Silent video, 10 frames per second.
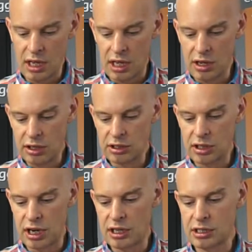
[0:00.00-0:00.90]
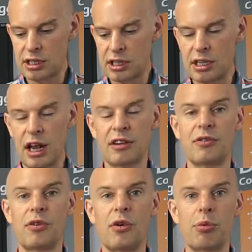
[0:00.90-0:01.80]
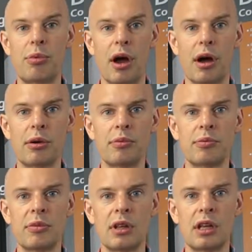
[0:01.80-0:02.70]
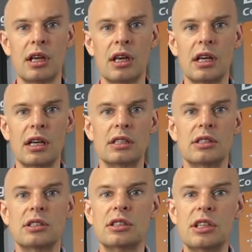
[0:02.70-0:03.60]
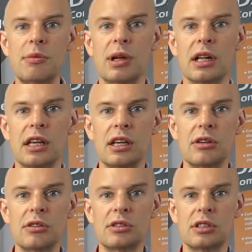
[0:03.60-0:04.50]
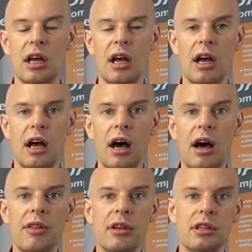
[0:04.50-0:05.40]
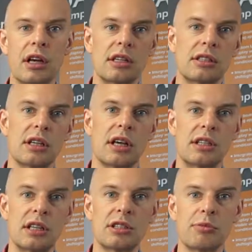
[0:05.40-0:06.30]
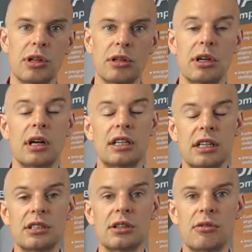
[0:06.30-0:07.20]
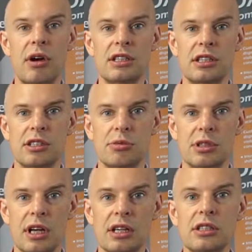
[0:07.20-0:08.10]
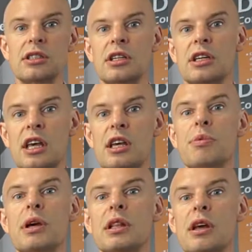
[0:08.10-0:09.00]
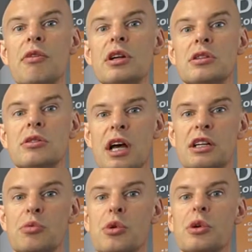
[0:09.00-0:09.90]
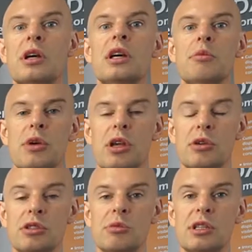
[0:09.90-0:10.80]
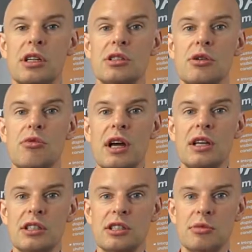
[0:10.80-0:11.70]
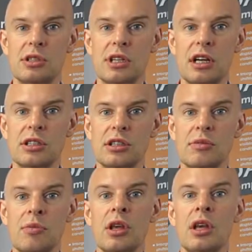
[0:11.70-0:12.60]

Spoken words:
In contrast, the DASH4 Pro is typically used either as additional race instrumentation, so you're keeping the original dashboard, but you want some additional race instrumentation.